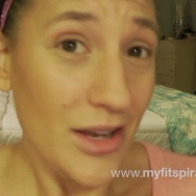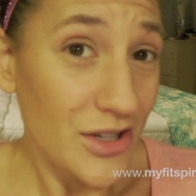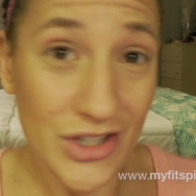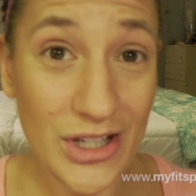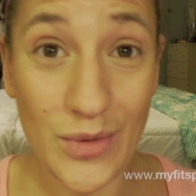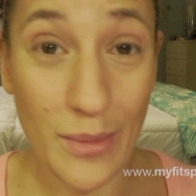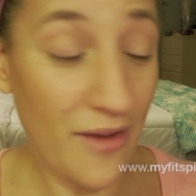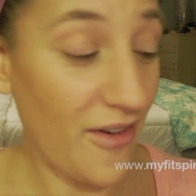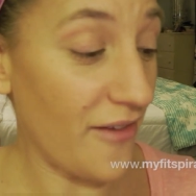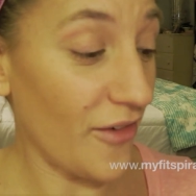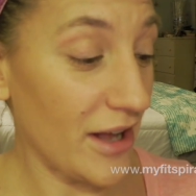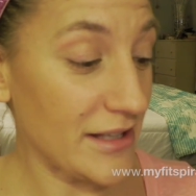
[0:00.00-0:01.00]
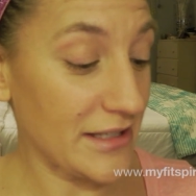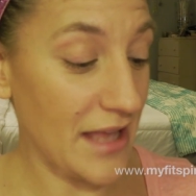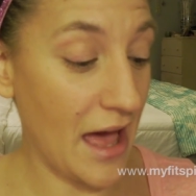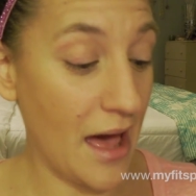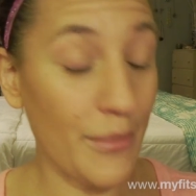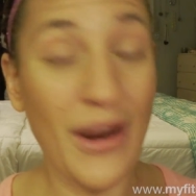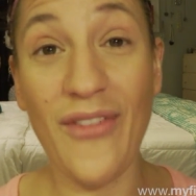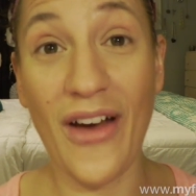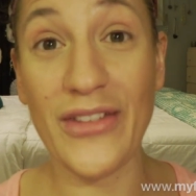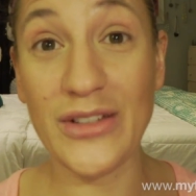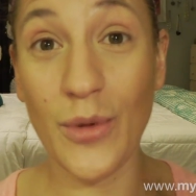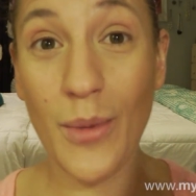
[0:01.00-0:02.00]
She's one of my favorites, but I
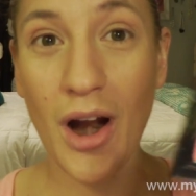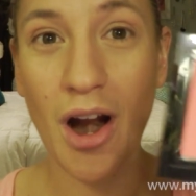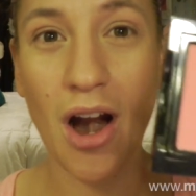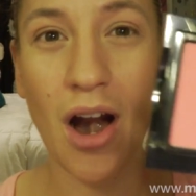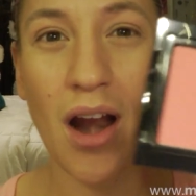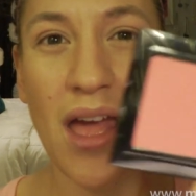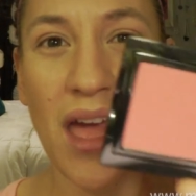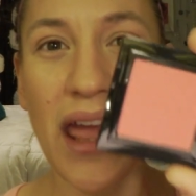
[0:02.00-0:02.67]
found this from her.